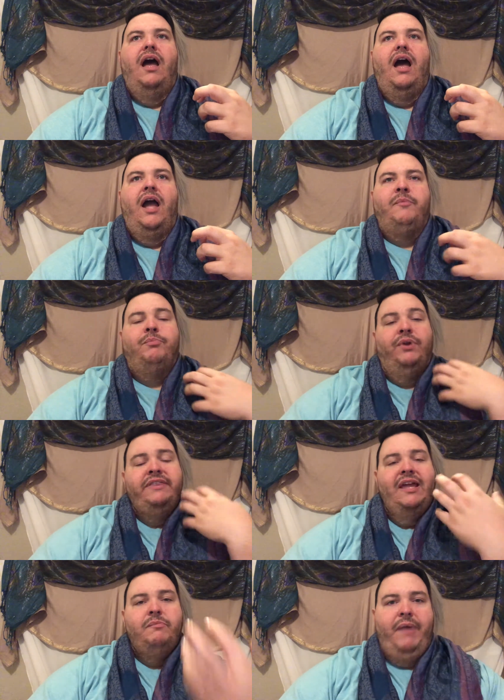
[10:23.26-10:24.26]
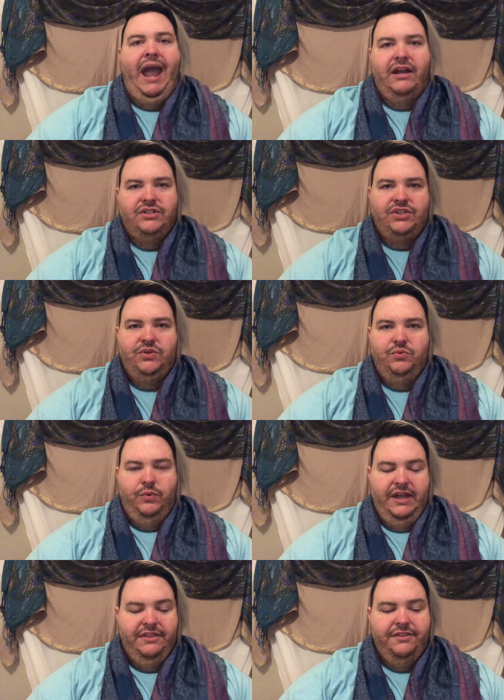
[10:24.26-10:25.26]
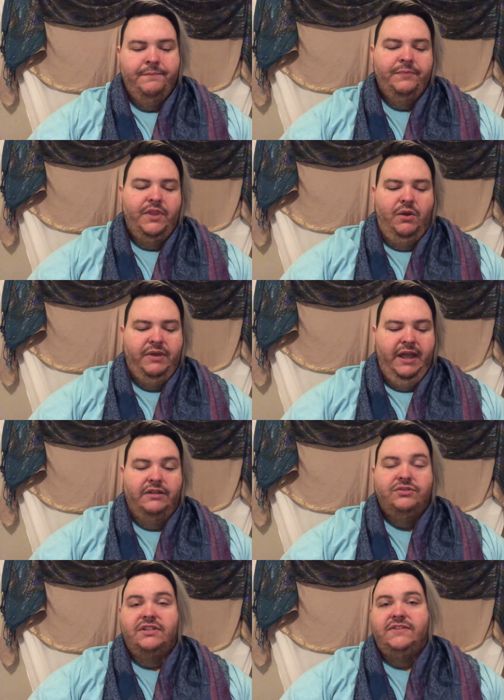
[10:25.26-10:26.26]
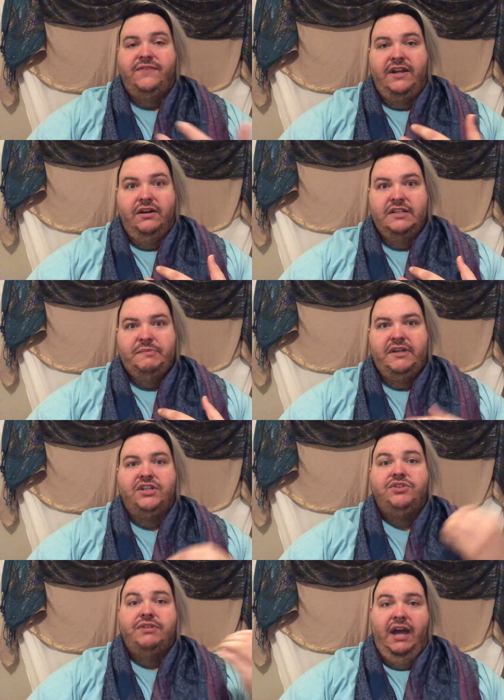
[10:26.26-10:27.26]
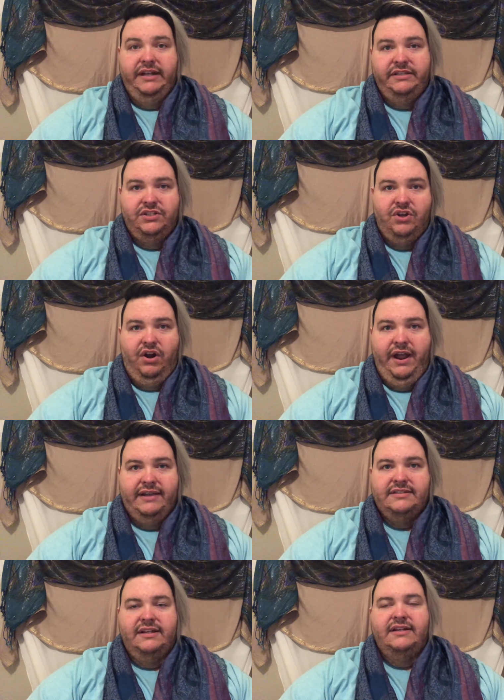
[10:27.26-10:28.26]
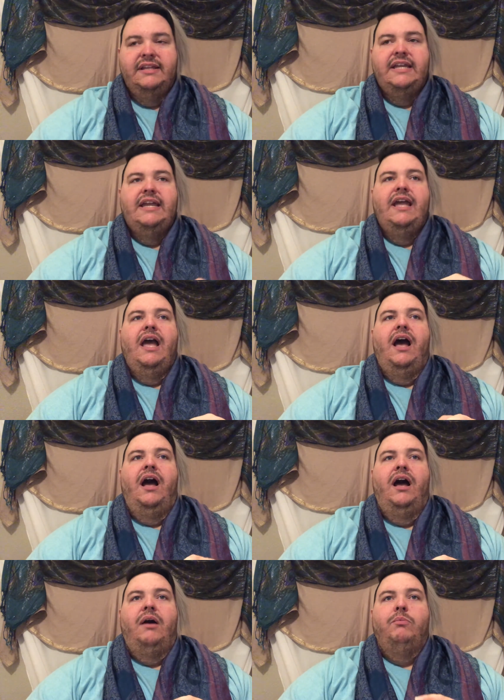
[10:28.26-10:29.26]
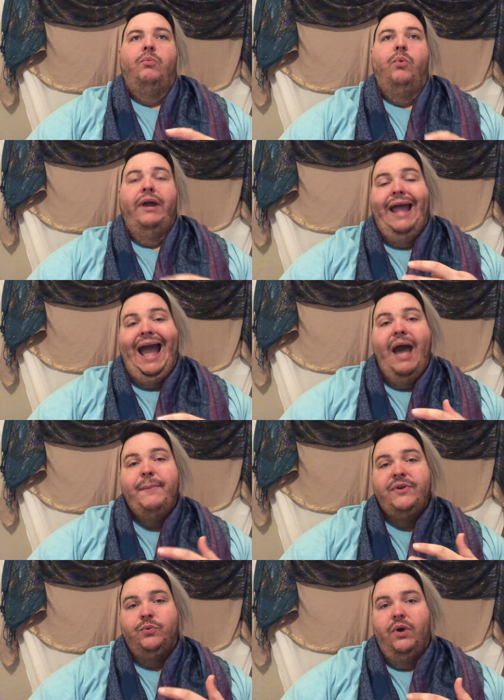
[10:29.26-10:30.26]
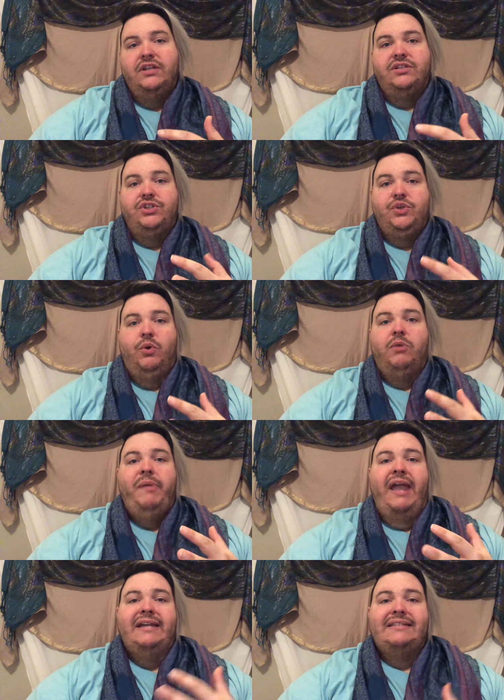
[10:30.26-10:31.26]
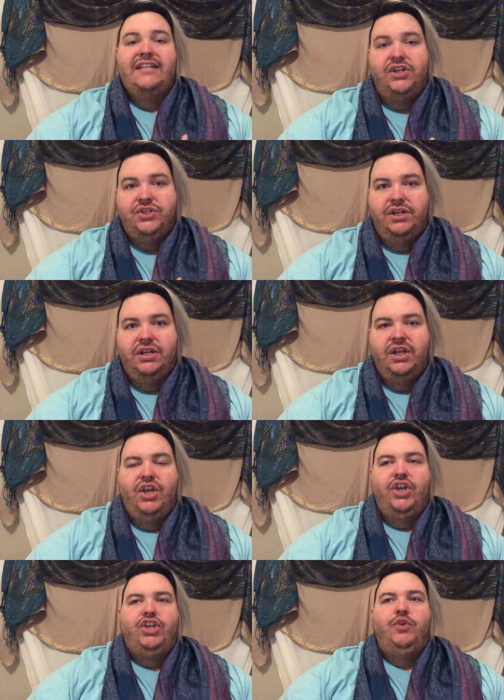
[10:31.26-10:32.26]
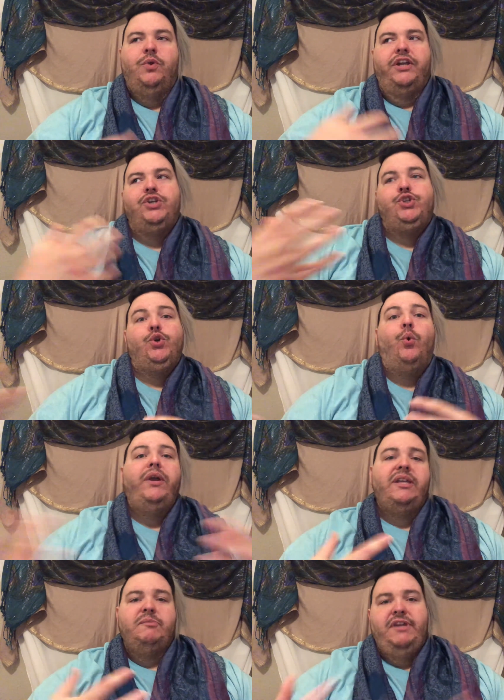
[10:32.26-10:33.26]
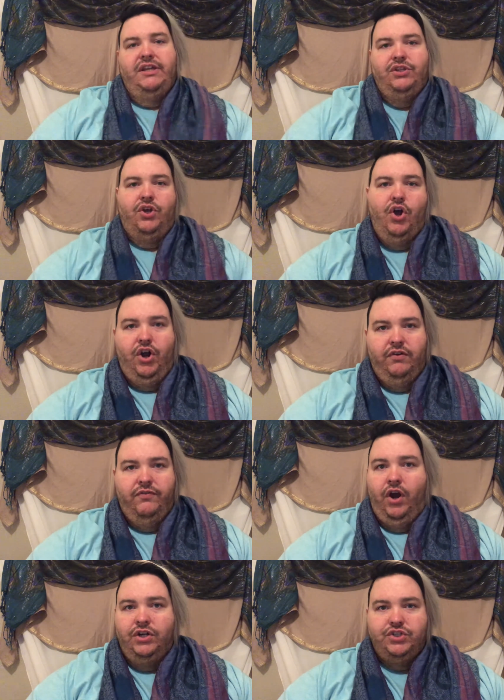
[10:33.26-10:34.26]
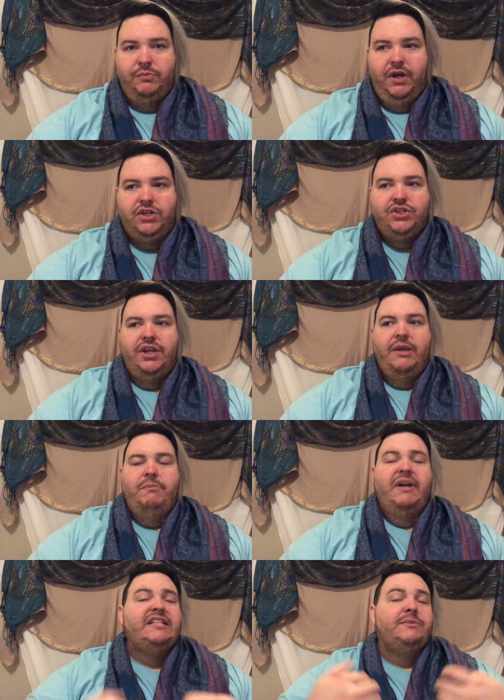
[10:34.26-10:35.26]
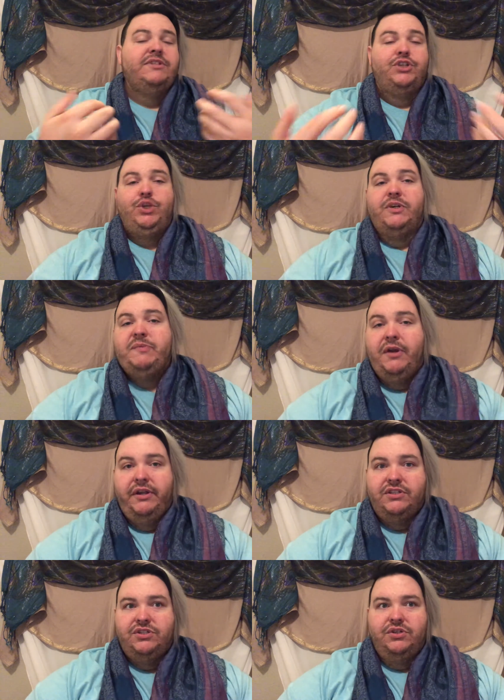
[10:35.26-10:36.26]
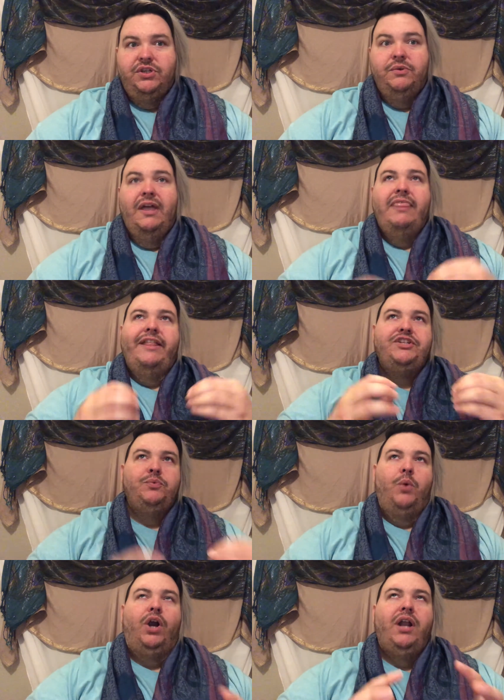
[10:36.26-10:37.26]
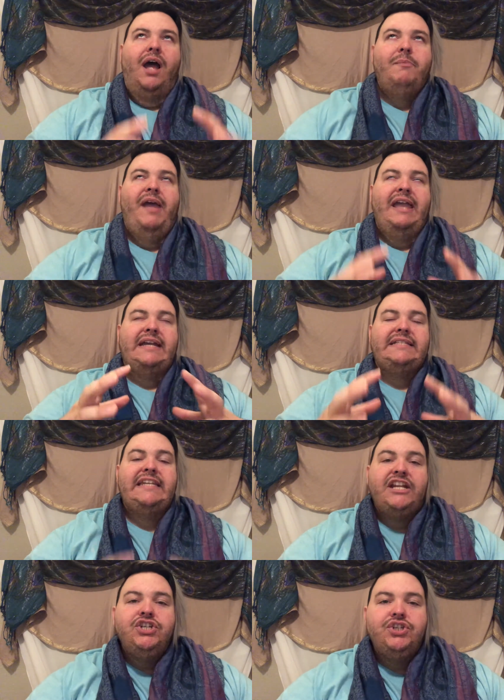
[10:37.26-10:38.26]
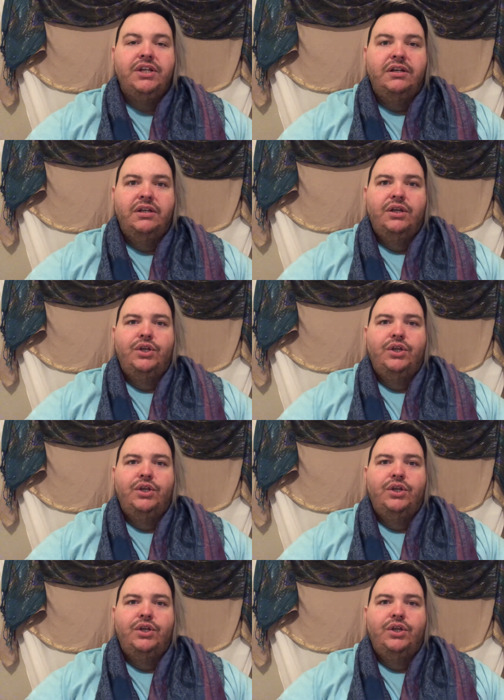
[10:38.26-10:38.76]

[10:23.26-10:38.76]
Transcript: I bring that back to you with, okay, so this fear is because you died in this car accident. What happened was you weren't paying attention. You were enjoying being in the car far too much because it was a new experience to you, that you were not paying attention